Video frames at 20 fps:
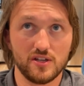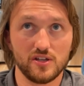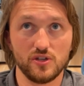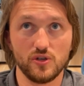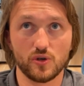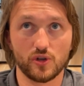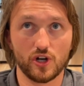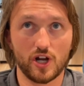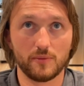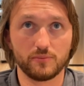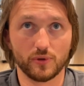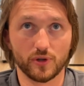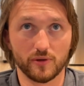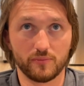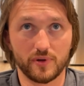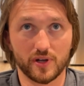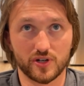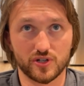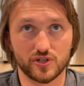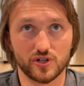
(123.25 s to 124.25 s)
You can upload a
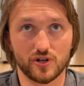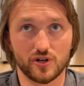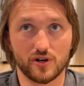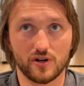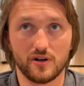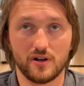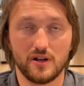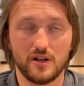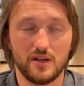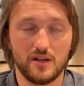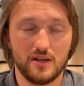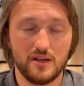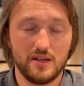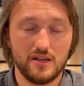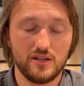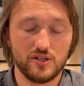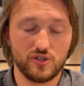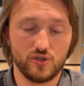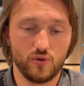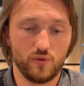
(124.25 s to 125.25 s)
picture
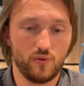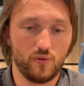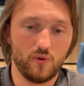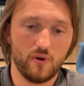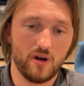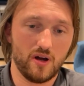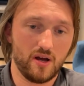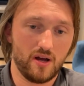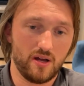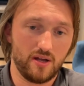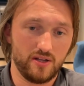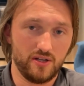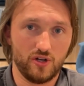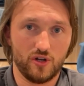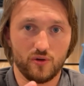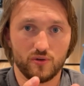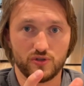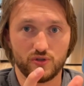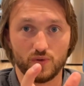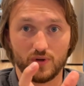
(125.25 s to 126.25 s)
to,
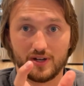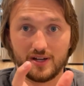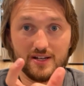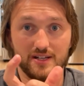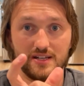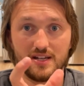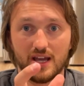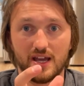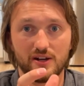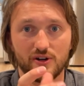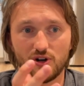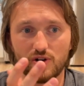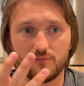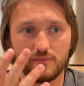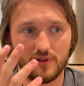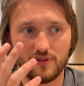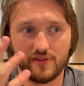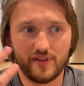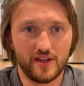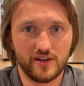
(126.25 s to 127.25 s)
to a container,
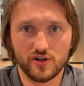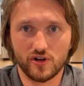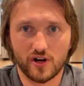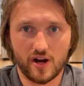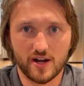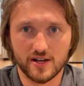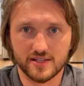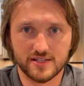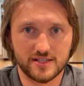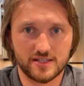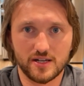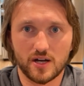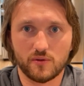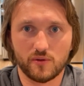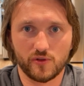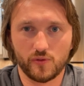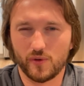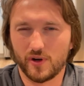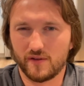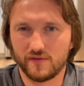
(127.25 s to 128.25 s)
but then you're kind of stuck
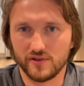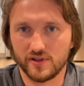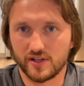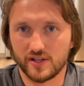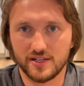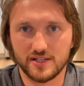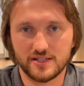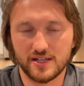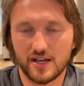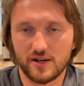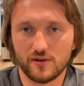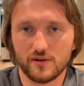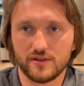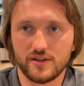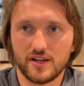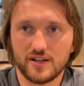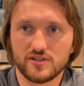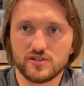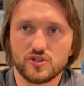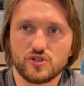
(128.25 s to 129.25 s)
with whatever the container
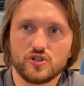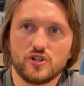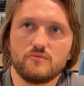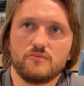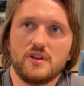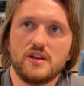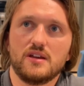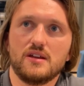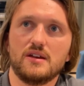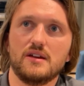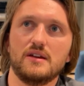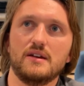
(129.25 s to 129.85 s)
thinks it should be.